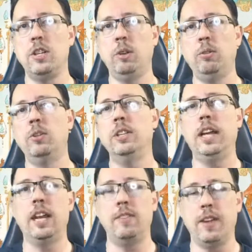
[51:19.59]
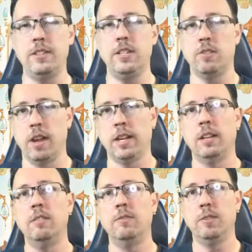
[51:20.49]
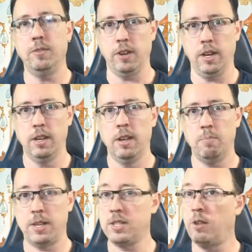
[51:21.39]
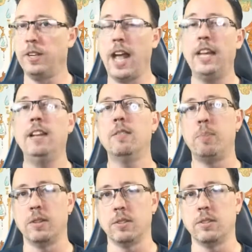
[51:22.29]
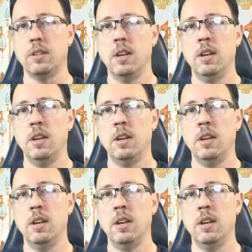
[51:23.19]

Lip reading: you could get a fancy dragon for free by solving any of the puzzles.